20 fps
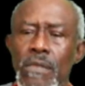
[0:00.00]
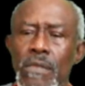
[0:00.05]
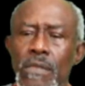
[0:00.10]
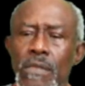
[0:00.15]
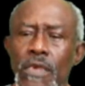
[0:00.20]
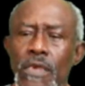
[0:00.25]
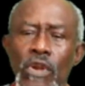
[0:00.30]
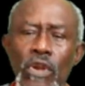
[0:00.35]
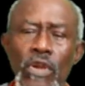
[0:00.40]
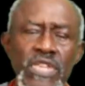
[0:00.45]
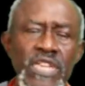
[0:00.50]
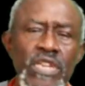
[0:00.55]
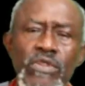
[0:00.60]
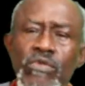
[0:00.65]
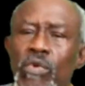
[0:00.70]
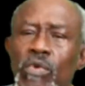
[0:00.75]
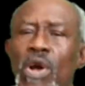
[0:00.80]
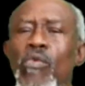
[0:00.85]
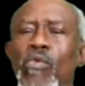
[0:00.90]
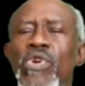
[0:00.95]
You know, this is
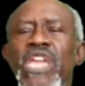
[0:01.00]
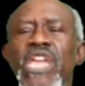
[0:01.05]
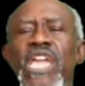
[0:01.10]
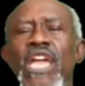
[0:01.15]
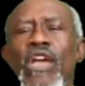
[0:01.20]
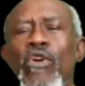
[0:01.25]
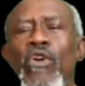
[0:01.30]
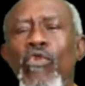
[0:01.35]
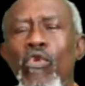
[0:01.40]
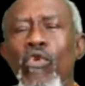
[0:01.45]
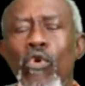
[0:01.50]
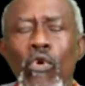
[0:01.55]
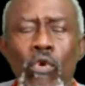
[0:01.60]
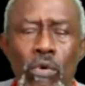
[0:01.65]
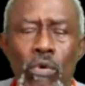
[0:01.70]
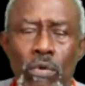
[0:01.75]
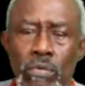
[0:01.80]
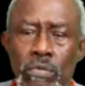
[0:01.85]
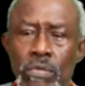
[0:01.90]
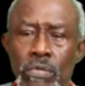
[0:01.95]
why we can't
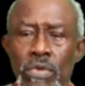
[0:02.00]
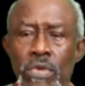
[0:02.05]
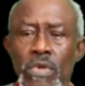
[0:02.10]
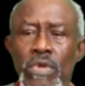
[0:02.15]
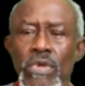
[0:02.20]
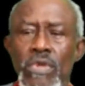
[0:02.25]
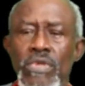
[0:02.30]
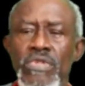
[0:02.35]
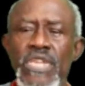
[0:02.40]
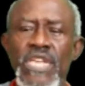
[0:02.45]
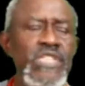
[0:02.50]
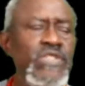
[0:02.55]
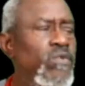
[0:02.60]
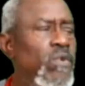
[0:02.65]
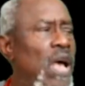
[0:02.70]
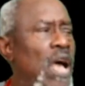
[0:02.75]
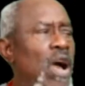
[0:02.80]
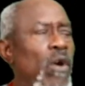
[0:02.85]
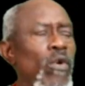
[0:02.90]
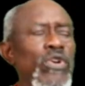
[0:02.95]
grow. This is
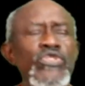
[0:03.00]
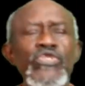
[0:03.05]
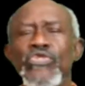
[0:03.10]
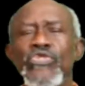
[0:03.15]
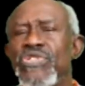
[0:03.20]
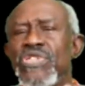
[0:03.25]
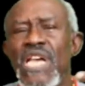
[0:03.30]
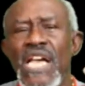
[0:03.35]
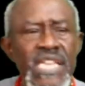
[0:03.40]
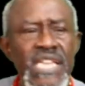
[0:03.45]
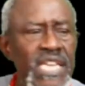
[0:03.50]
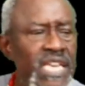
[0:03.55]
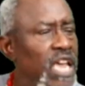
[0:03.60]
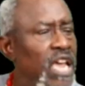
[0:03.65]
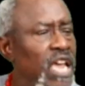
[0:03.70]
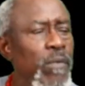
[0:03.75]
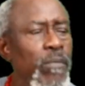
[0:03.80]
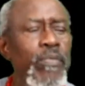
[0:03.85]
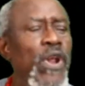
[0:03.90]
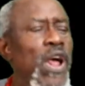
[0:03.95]
why our society
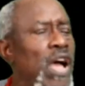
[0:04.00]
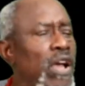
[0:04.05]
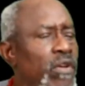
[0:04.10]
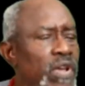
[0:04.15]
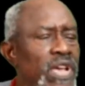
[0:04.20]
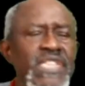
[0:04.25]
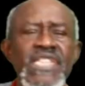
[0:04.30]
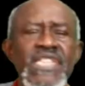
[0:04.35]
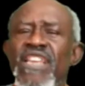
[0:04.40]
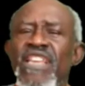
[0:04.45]
can't progress and